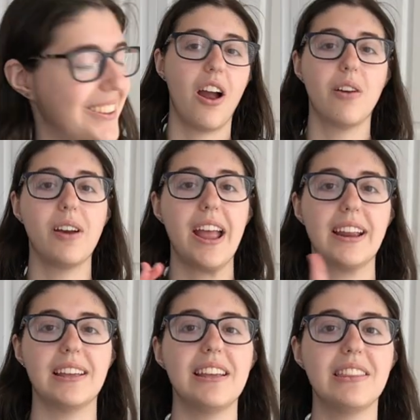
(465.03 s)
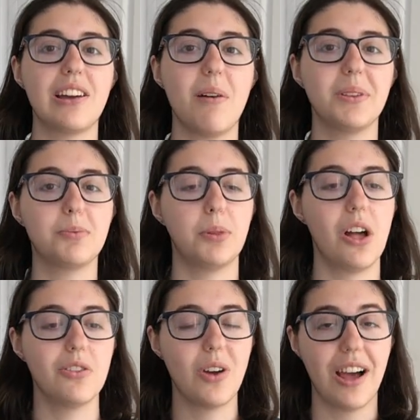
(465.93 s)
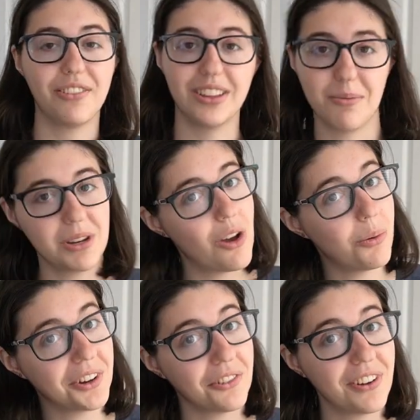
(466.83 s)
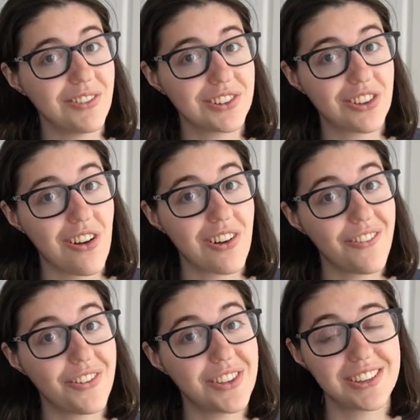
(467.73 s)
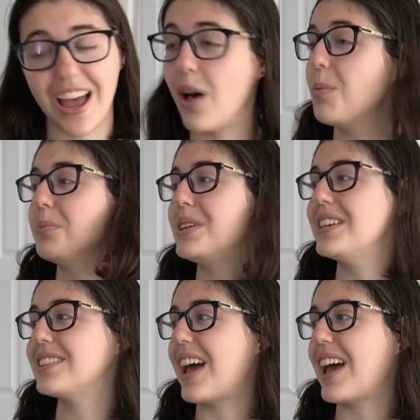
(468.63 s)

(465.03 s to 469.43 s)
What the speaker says: Alright, in the comments below you have to let me know what your favorite song off of this album is.